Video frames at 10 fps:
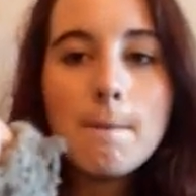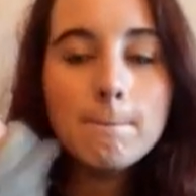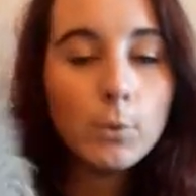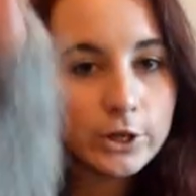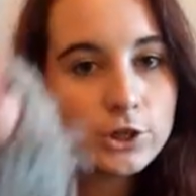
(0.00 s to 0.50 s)

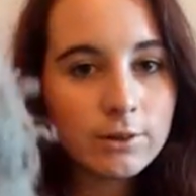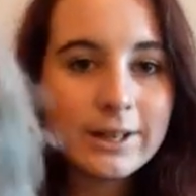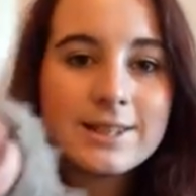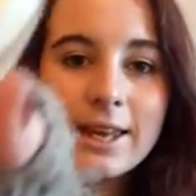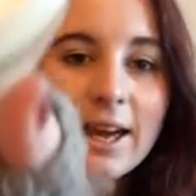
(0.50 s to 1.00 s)

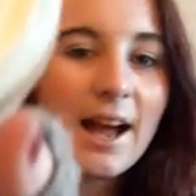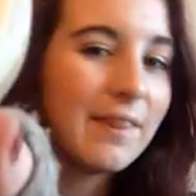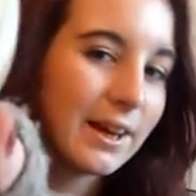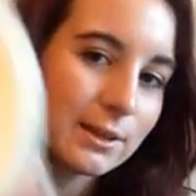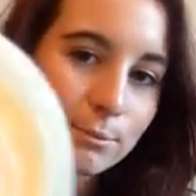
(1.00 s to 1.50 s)
moisturising, and
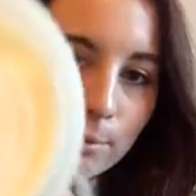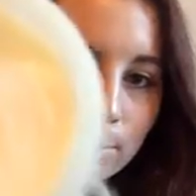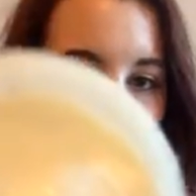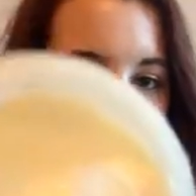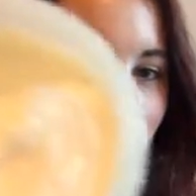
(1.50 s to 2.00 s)
that's
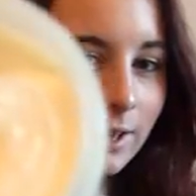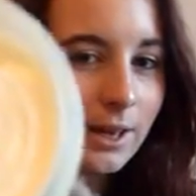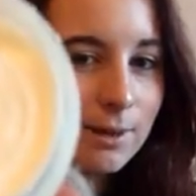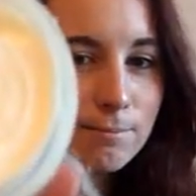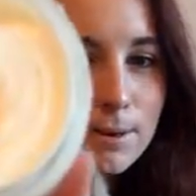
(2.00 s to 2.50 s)
probably why
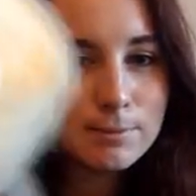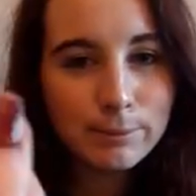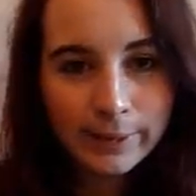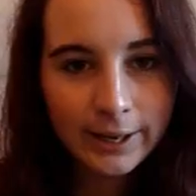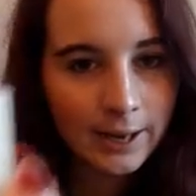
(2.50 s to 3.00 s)
it made me
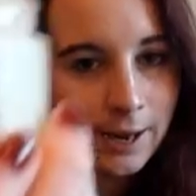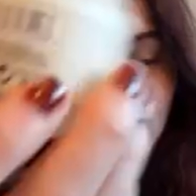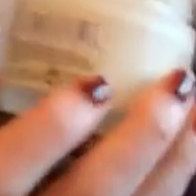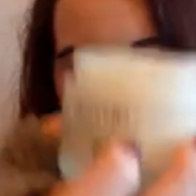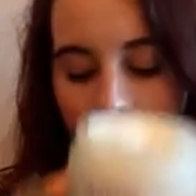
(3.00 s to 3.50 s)
break
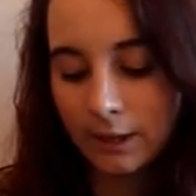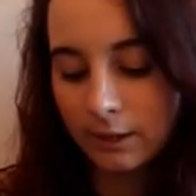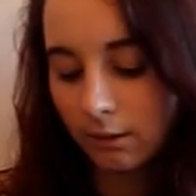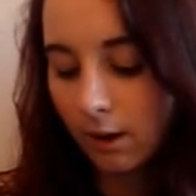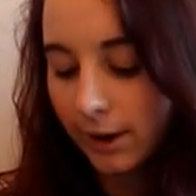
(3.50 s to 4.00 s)
out and